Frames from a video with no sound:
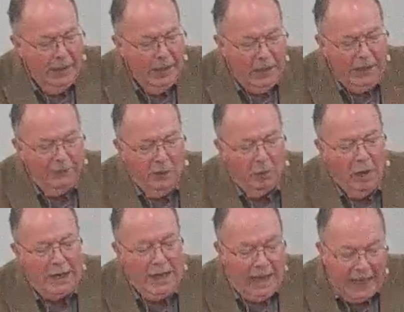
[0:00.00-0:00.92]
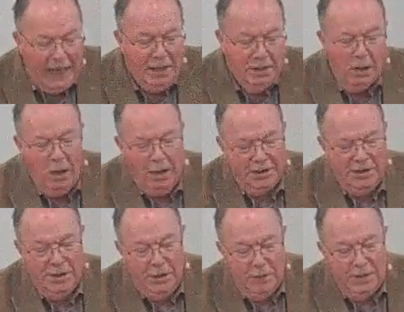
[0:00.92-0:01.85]
And if your right hand
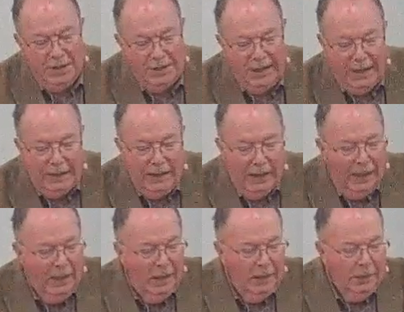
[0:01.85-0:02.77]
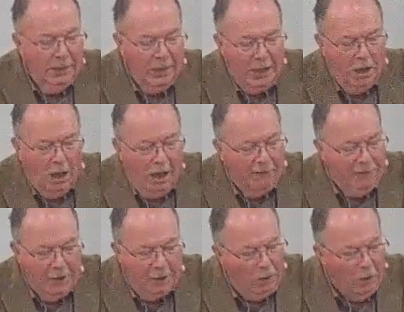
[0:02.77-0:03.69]
causes you to sin, cut it off
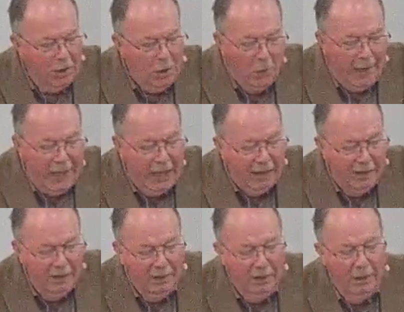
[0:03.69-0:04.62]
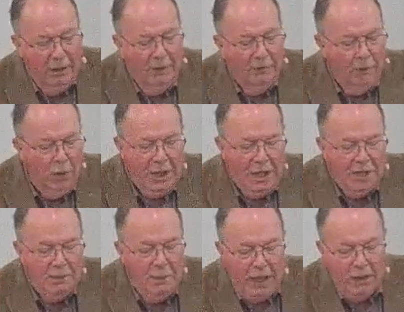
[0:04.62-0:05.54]
and throw it away. For it
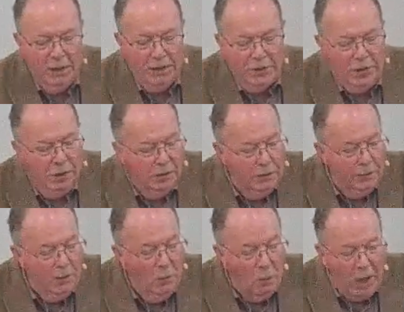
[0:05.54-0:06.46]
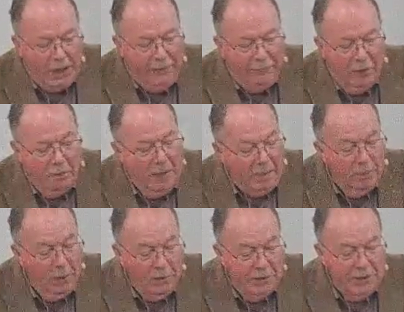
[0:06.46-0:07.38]
is better that you lose one of your
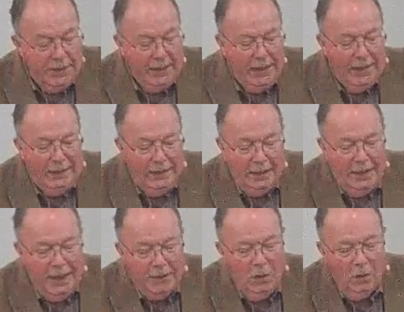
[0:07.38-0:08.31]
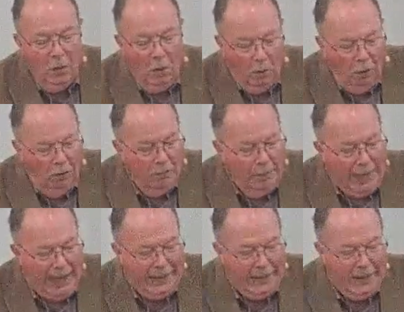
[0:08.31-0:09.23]
members than that your whole
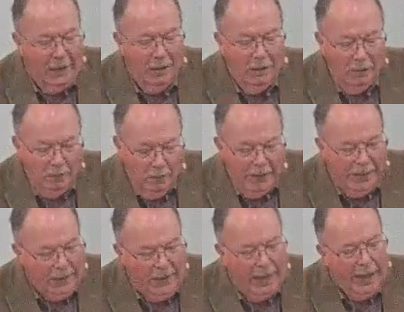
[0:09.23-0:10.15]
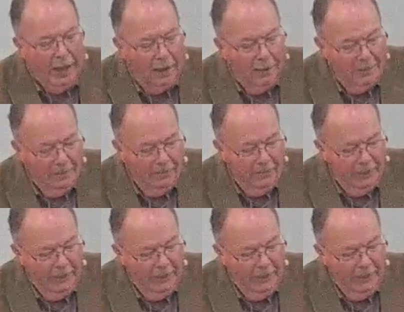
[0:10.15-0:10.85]
body go into hell.